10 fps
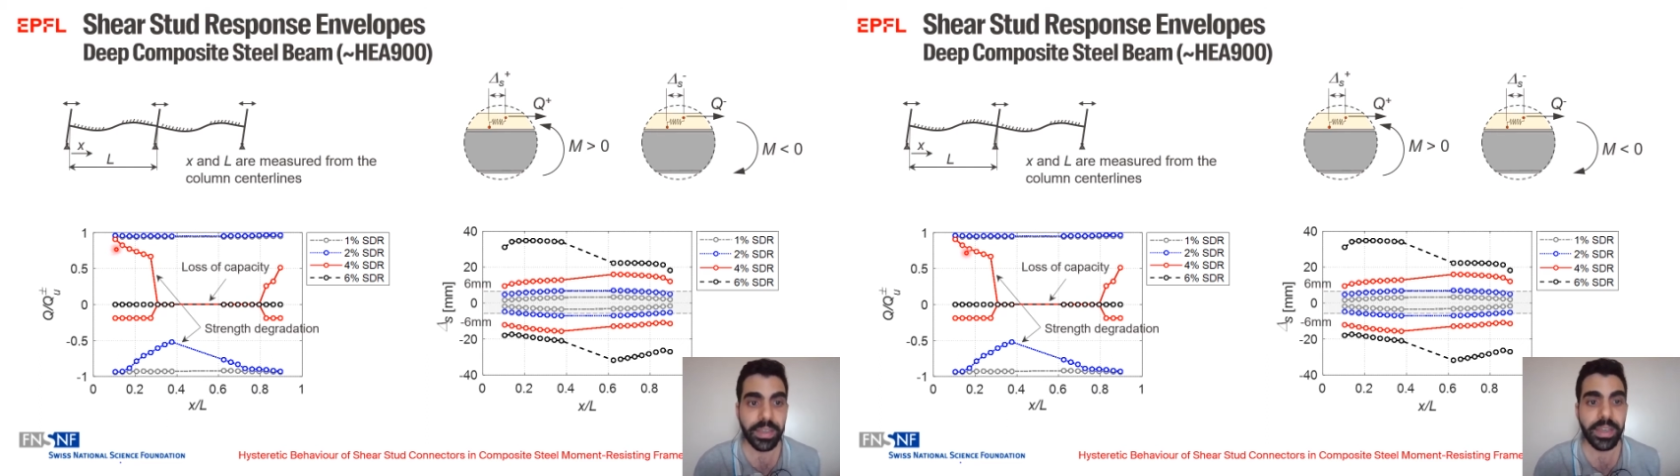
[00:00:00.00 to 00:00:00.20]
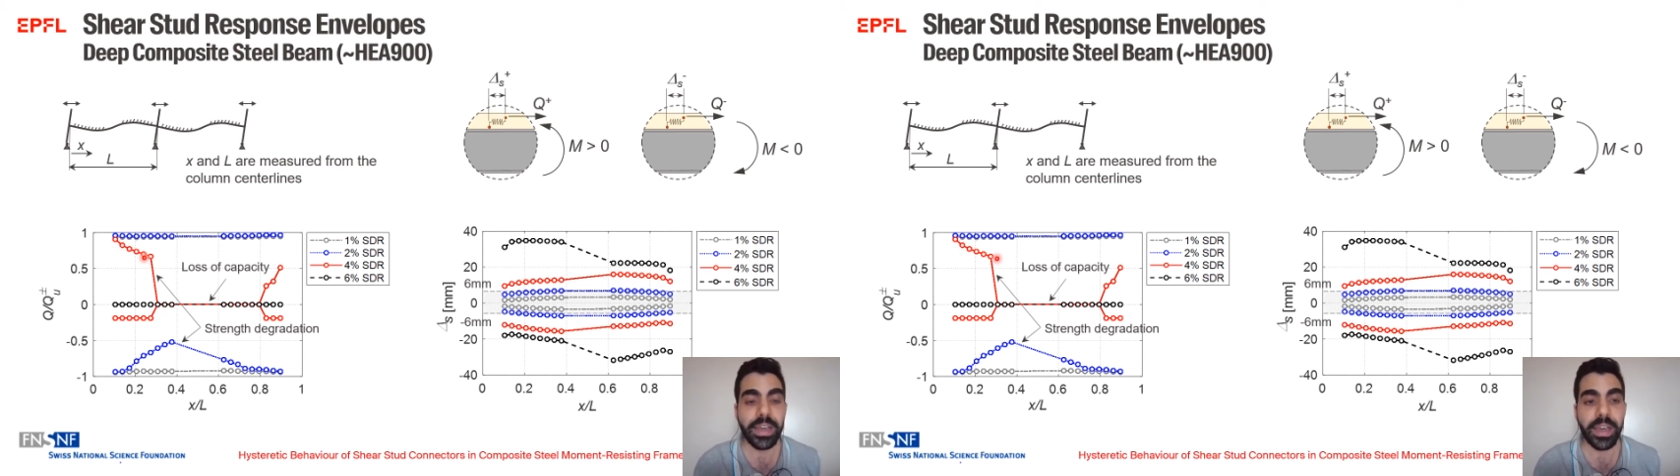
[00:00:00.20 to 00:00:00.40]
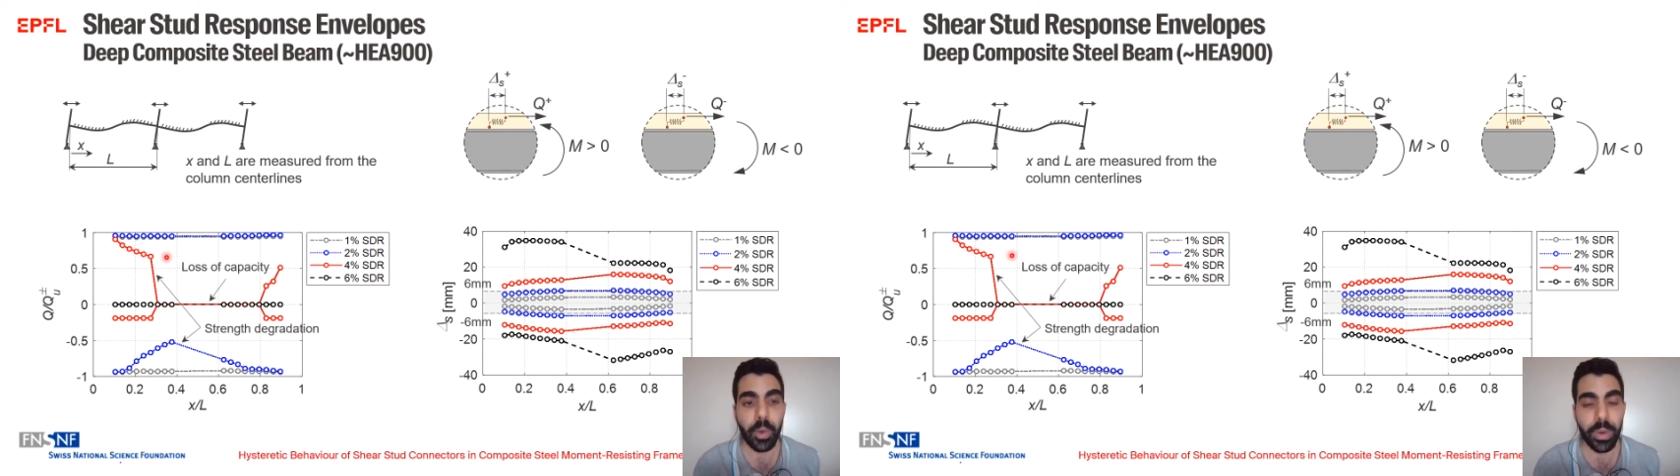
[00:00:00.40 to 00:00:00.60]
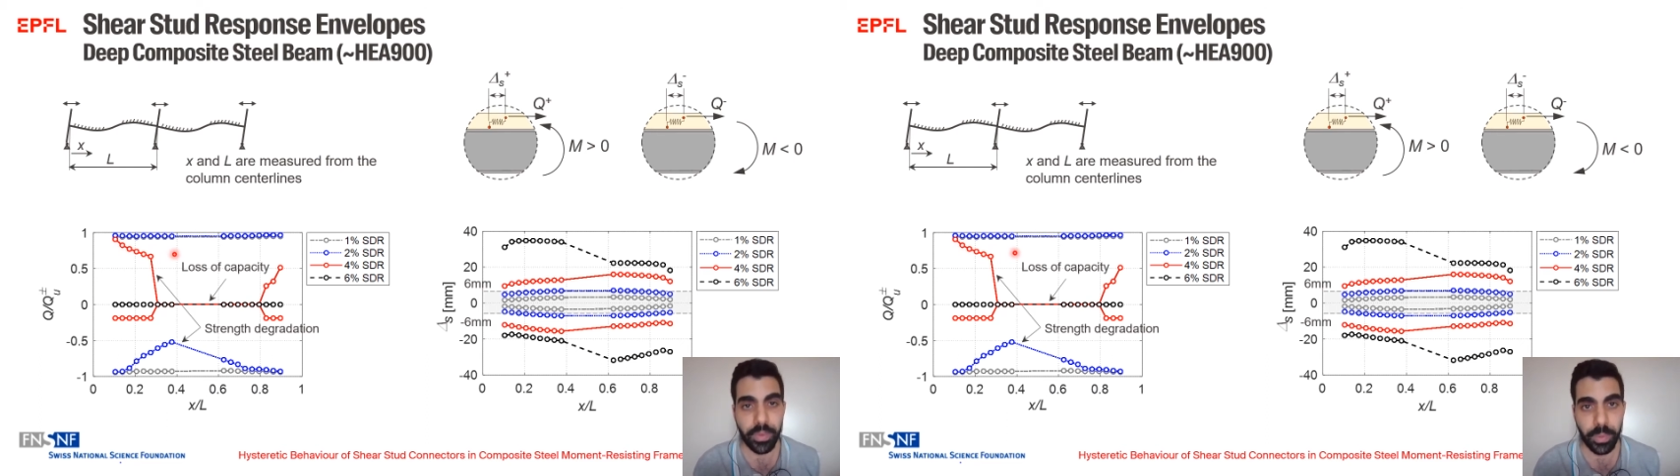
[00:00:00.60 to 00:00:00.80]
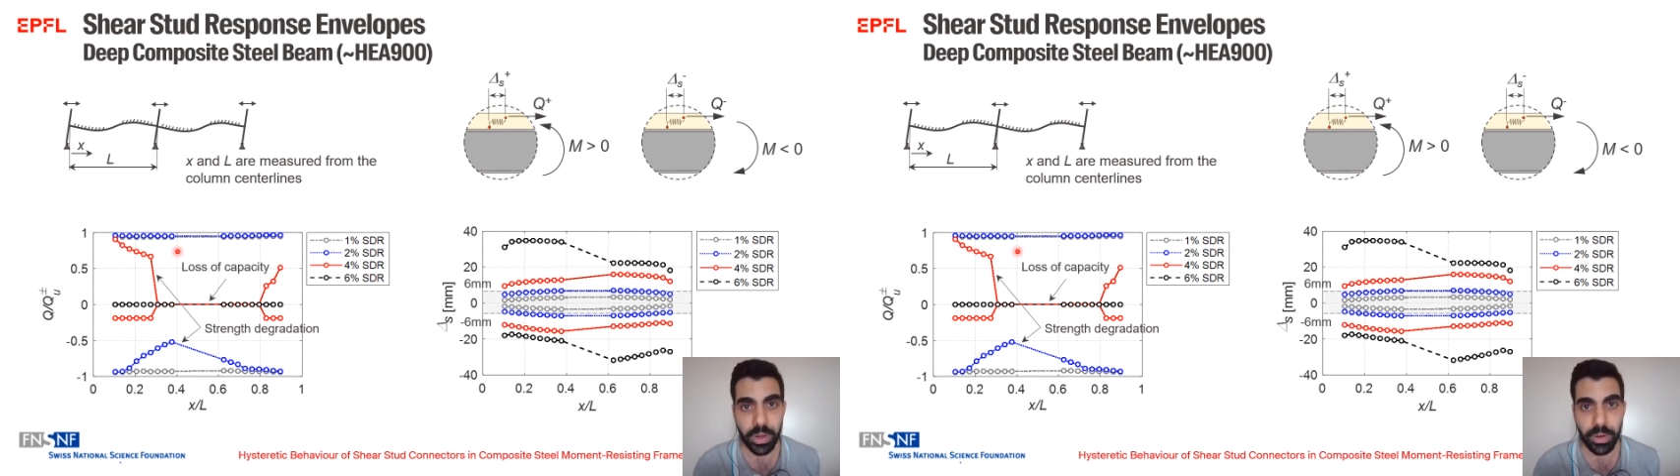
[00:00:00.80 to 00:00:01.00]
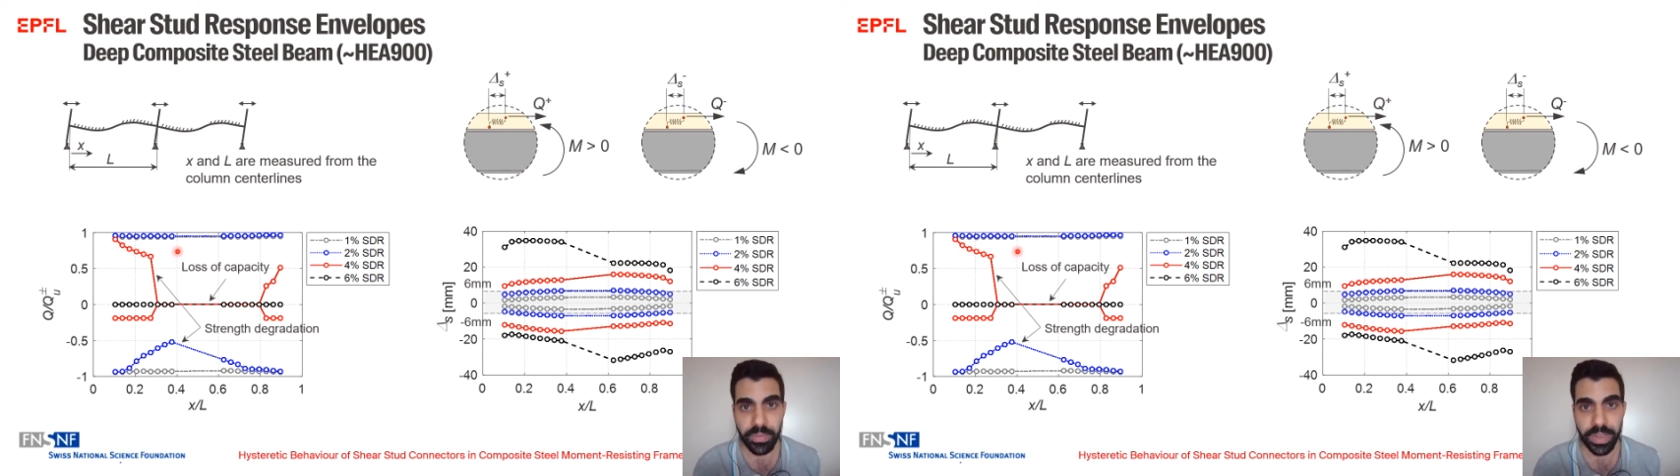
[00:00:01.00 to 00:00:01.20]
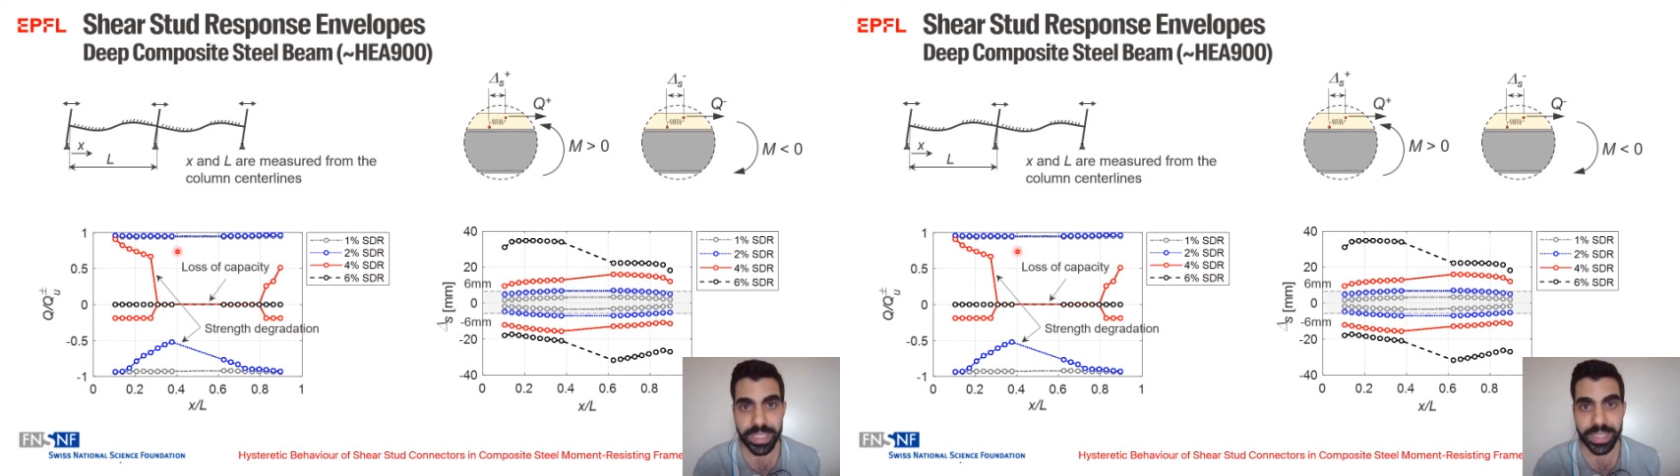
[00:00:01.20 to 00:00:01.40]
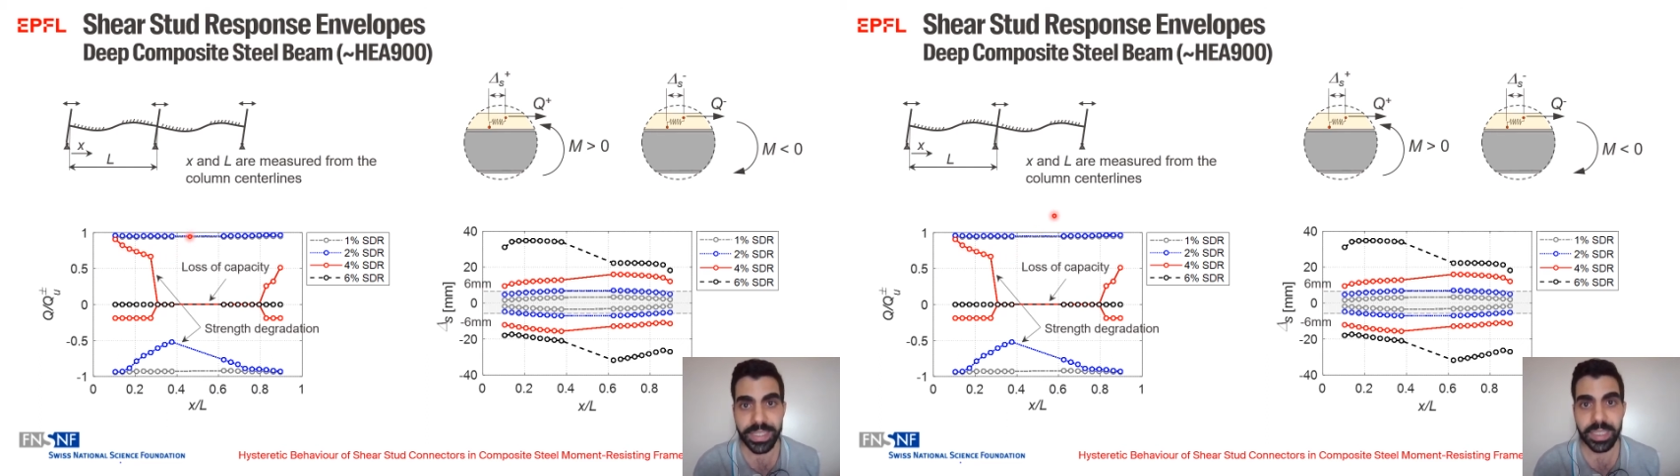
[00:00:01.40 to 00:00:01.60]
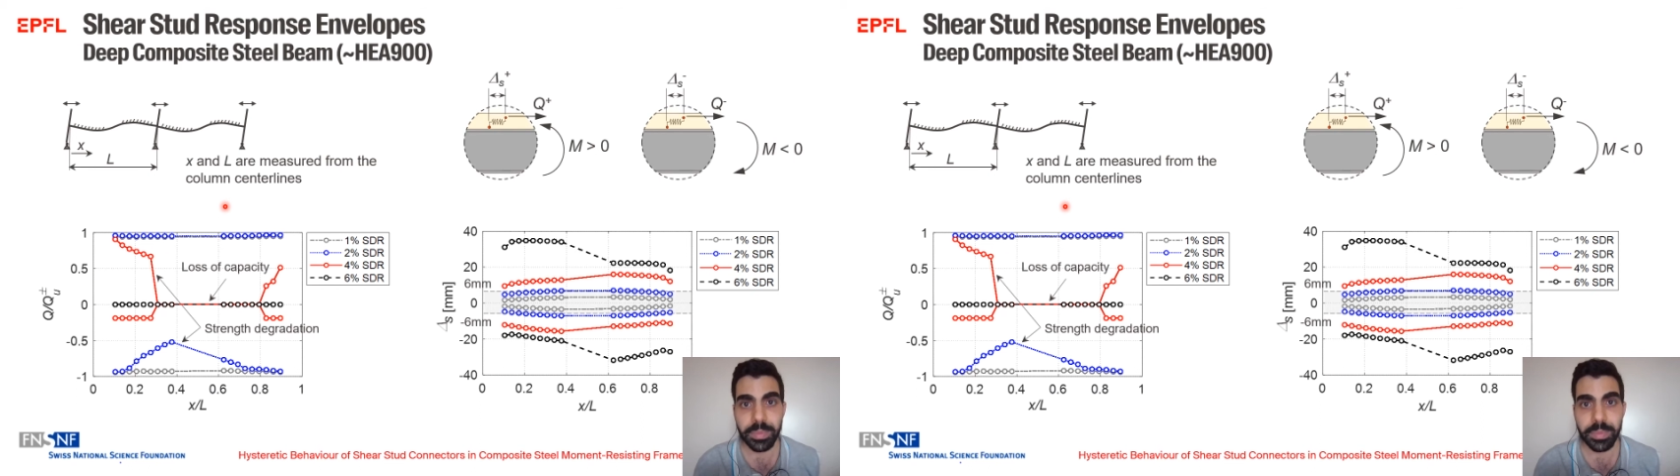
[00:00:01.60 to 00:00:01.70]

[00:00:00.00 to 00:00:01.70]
away from the column face, and this is